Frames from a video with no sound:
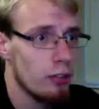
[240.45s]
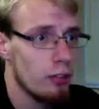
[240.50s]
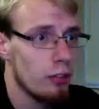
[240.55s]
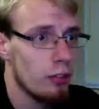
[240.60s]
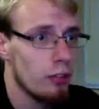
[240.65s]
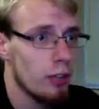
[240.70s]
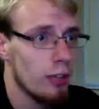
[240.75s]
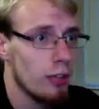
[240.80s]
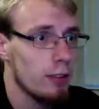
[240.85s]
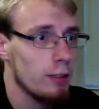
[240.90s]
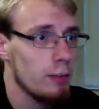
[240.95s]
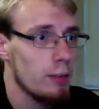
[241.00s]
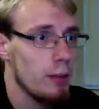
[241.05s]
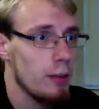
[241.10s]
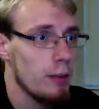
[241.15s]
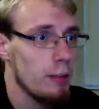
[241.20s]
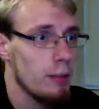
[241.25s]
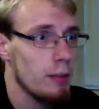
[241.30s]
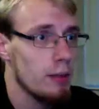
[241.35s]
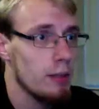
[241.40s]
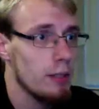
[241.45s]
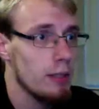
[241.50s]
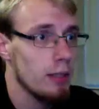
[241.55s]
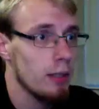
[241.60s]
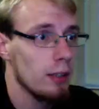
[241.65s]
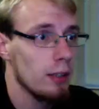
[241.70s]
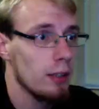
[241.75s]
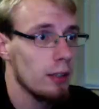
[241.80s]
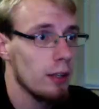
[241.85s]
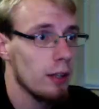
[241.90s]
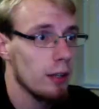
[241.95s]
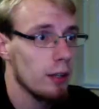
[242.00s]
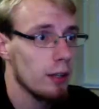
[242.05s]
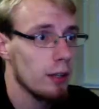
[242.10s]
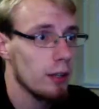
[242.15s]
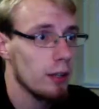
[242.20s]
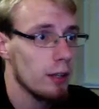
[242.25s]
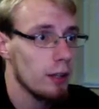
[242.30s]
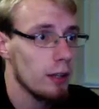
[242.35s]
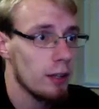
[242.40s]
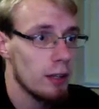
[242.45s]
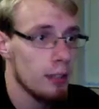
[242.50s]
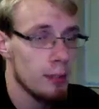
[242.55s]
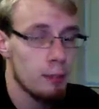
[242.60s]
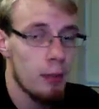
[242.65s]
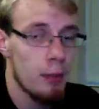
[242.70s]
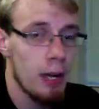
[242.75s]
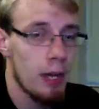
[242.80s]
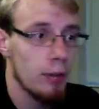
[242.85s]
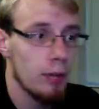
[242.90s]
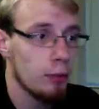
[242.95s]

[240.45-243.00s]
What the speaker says: corrected maybe in Maya